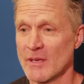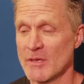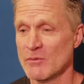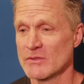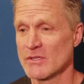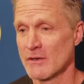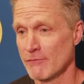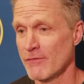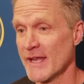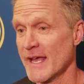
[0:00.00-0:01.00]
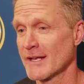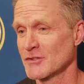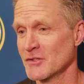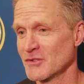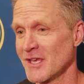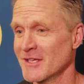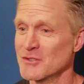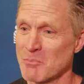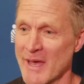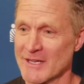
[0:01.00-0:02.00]
he was going to FedEx his kids
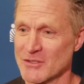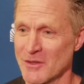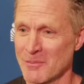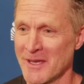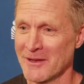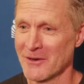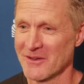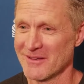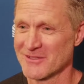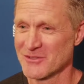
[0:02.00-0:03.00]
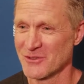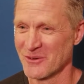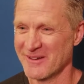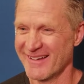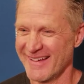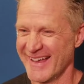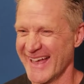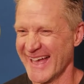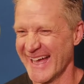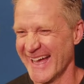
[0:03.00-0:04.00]
back to the
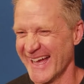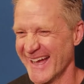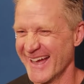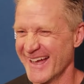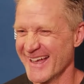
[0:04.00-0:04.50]
Bay.